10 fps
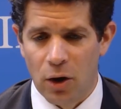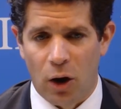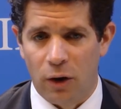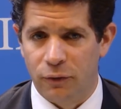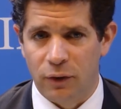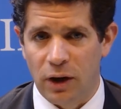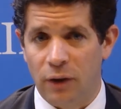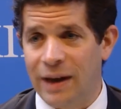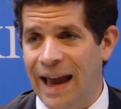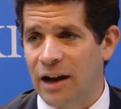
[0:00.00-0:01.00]

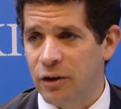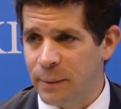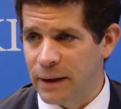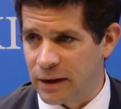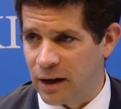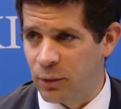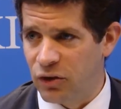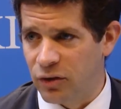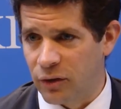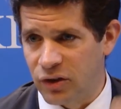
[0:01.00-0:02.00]
of Caterpillar,
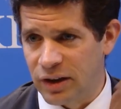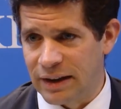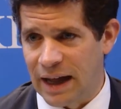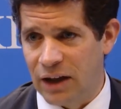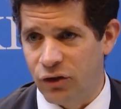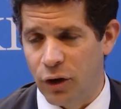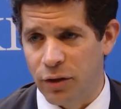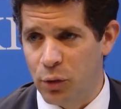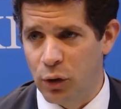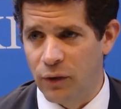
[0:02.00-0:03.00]
which is obviously a large
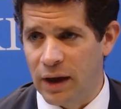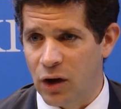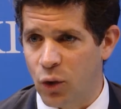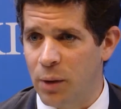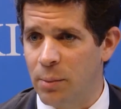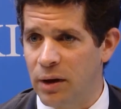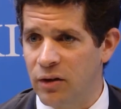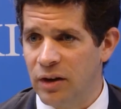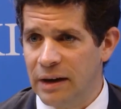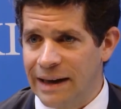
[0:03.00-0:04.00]
earth-moving
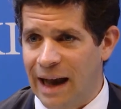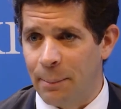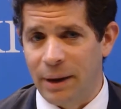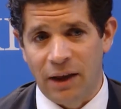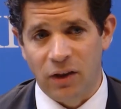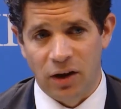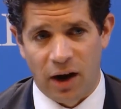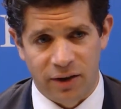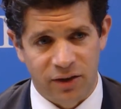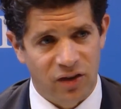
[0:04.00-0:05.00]
equipment company in the
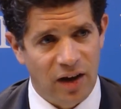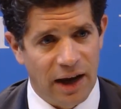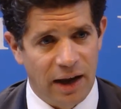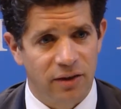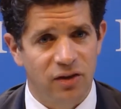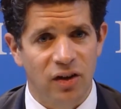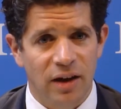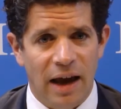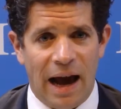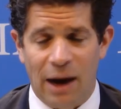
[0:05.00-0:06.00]
United States,
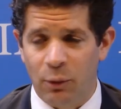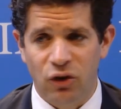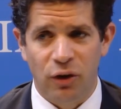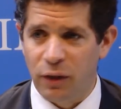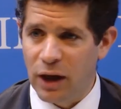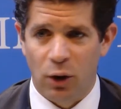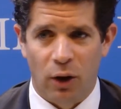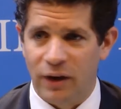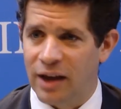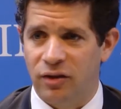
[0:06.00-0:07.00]
which you think
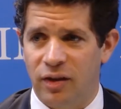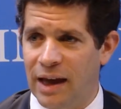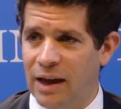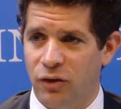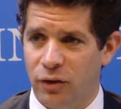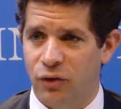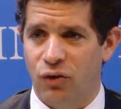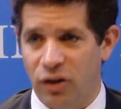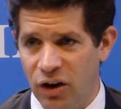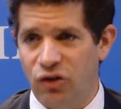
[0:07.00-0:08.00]
of as the sort of
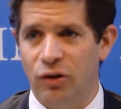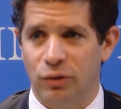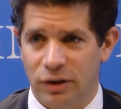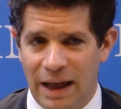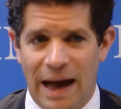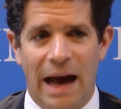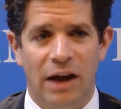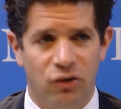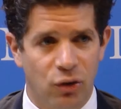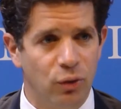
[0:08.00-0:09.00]
traditional
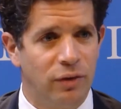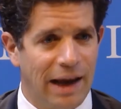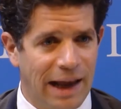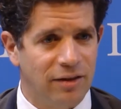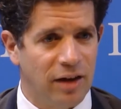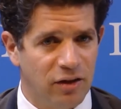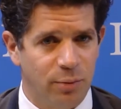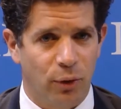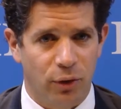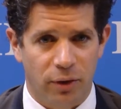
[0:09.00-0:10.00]
large good that gets
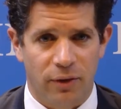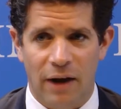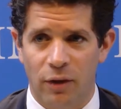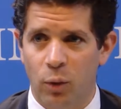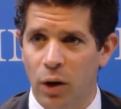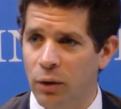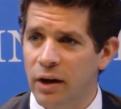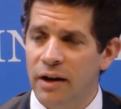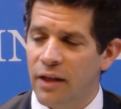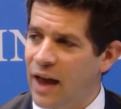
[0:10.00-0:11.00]
exported around the world.
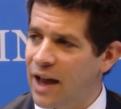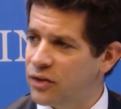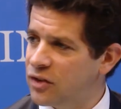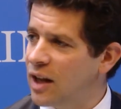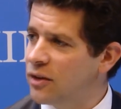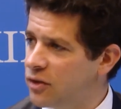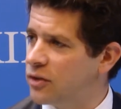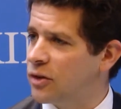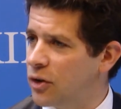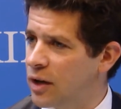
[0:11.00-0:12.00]
They have
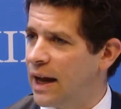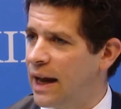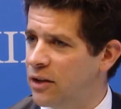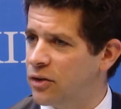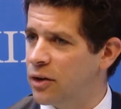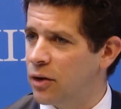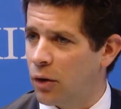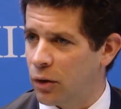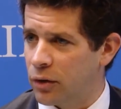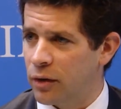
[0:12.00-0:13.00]
sensors located
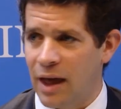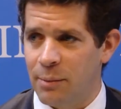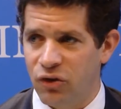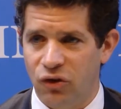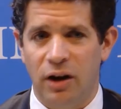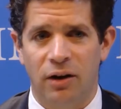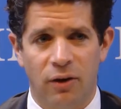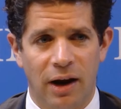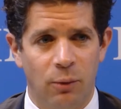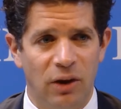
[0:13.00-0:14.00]
on their
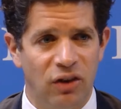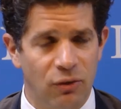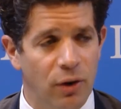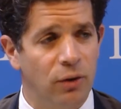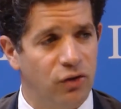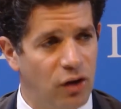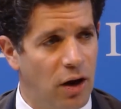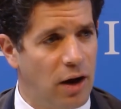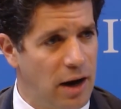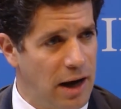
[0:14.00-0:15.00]
machinery, which in real
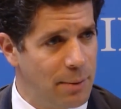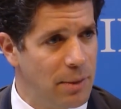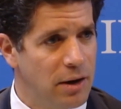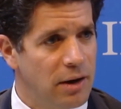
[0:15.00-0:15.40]
time